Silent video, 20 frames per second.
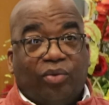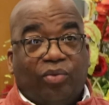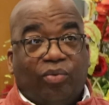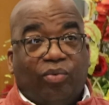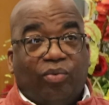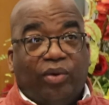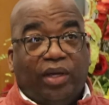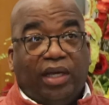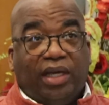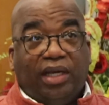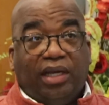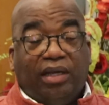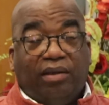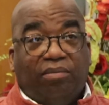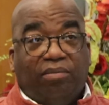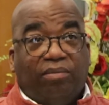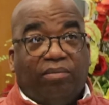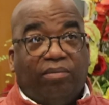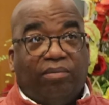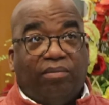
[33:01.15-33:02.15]

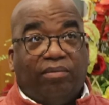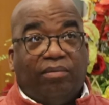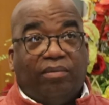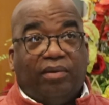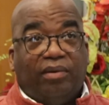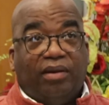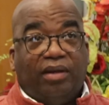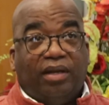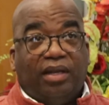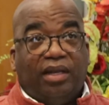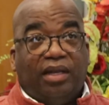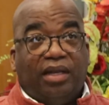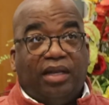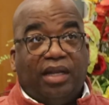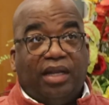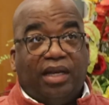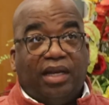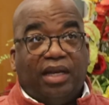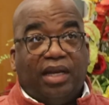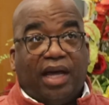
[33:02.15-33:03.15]
We
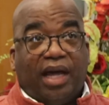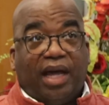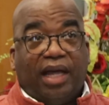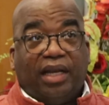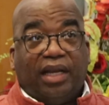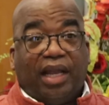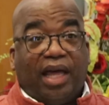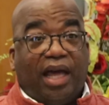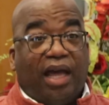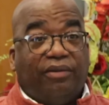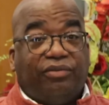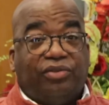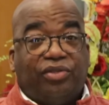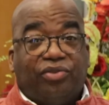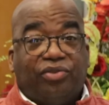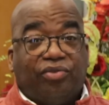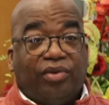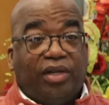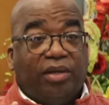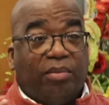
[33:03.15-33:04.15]
did not live
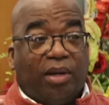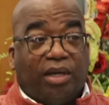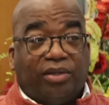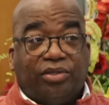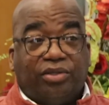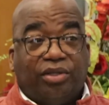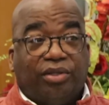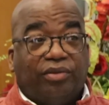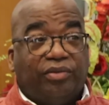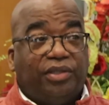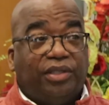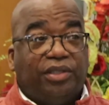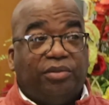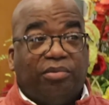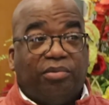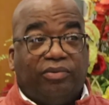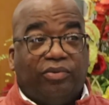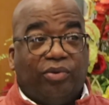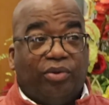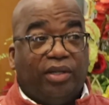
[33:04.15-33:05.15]
stream our services
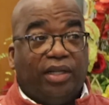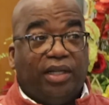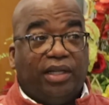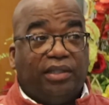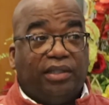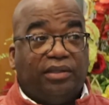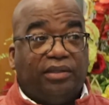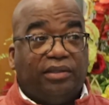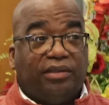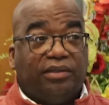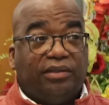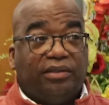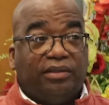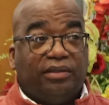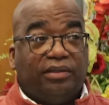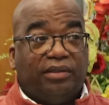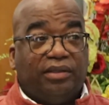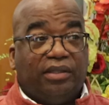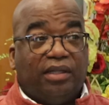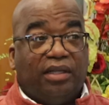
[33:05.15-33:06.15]
before then,
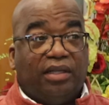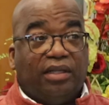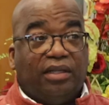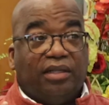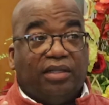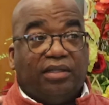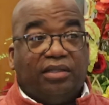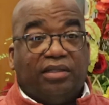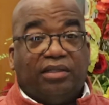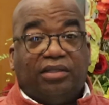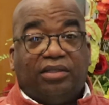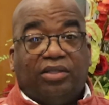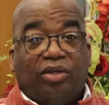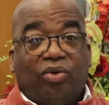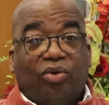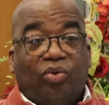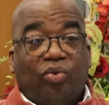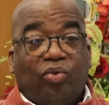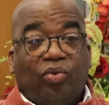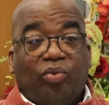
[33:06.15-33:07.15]

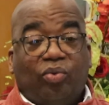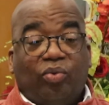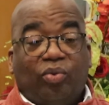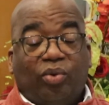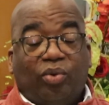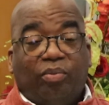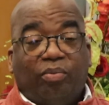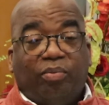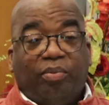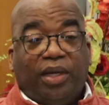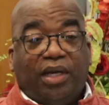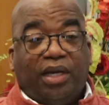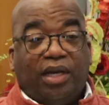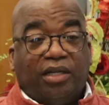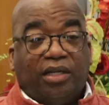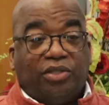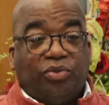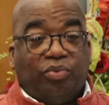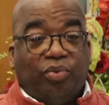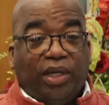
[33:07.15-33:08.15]
so
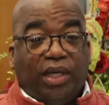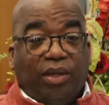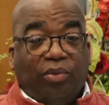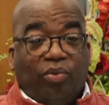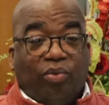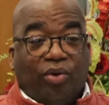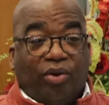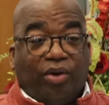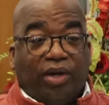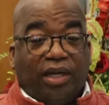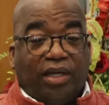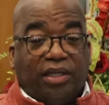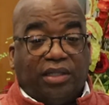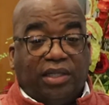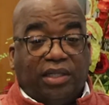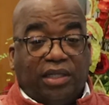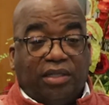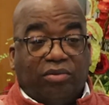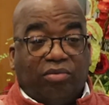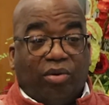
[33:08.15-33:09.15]
because we were in a
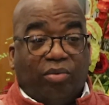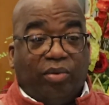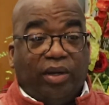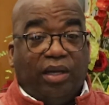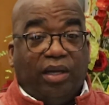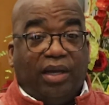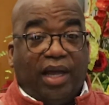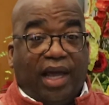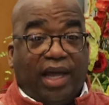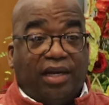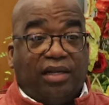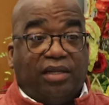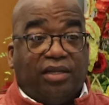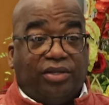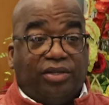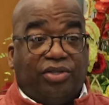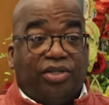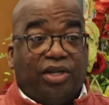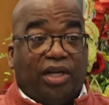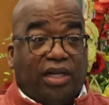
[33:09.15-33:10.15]
season where we had
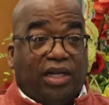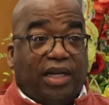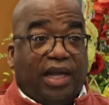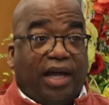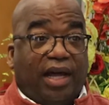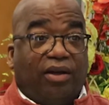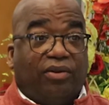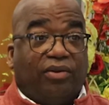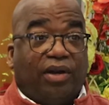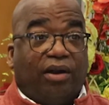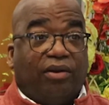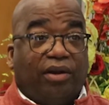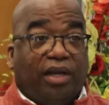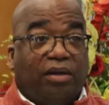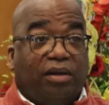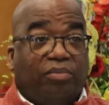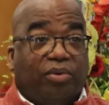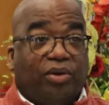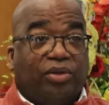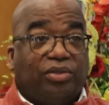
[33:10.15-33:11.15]
to shut down our
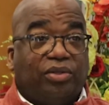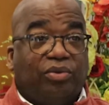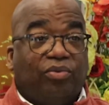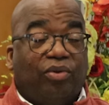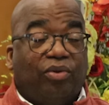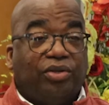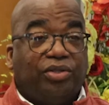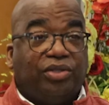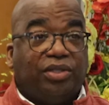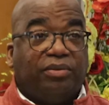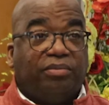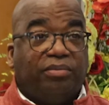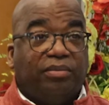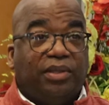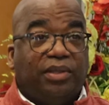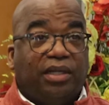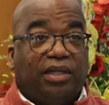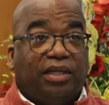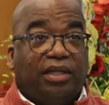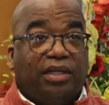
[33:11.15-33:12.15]
in person worship.
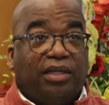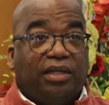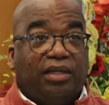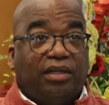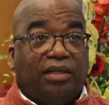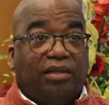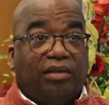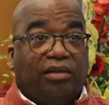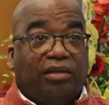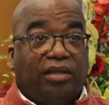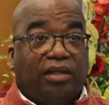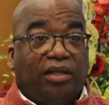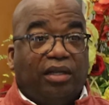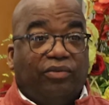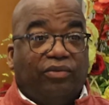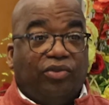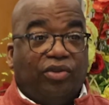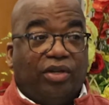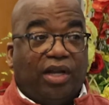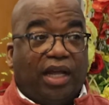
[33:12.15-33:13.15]

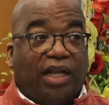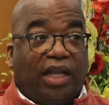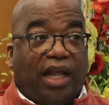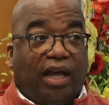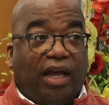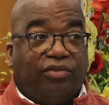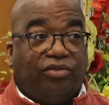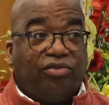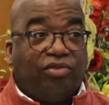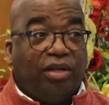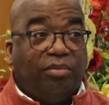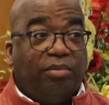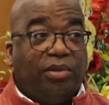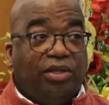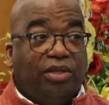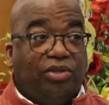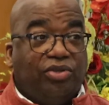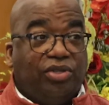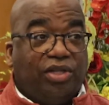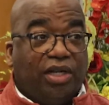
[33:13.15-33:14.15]
If you're not live
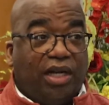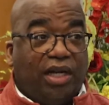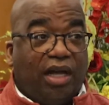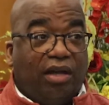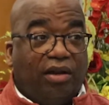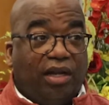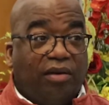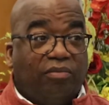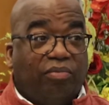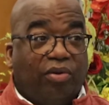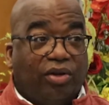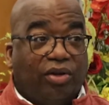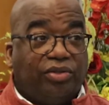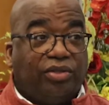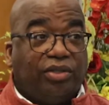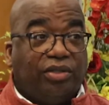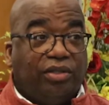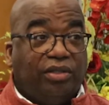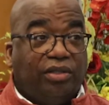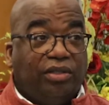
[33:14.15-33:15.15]
streaming, you shut down in
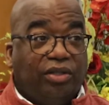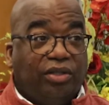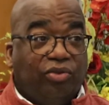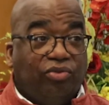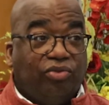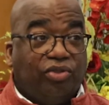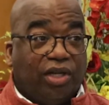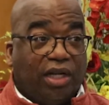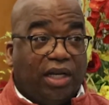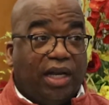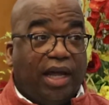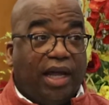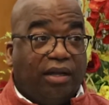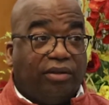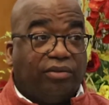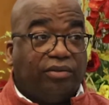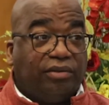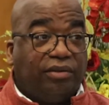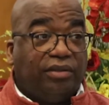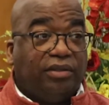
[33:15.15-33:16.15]
person. You shut
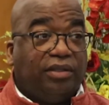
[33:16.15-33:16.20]
down.